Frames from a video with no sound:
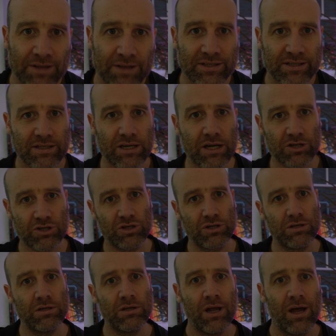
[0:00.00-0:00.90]

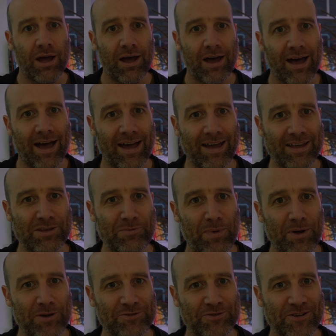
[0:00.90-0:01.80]
discussion in the
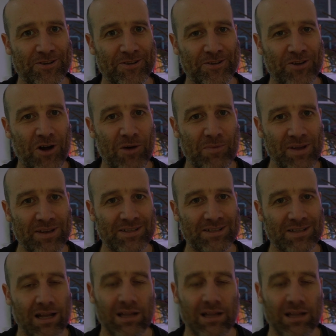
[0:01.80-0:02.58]
Patreon comments.